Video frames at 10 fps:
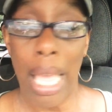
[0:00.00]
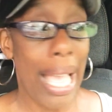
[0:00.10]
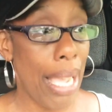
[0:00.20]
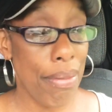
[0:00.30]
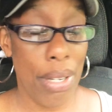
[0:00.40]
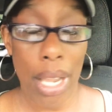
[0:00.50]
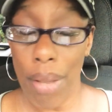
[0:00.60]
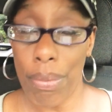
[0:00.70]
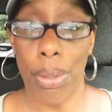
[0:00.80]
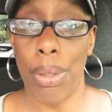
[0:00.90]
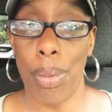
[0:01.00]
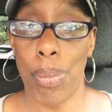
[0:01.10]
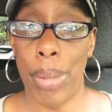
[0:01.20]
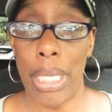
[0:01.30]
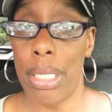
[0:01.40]
I've never
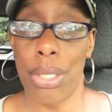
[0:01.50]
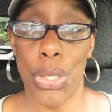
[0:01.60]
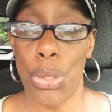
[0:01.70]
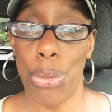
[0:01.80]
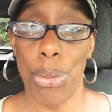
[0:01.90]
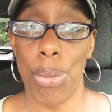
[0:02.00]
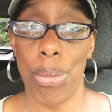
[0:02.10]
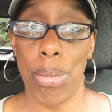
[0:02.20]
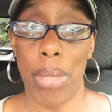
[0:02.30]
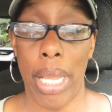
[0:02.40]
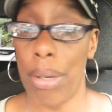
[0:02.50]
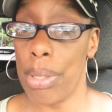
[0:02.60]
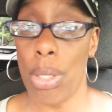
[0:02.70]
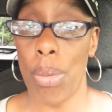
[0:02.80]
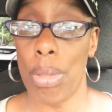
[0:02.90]
been to
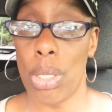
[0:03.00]
Arizona.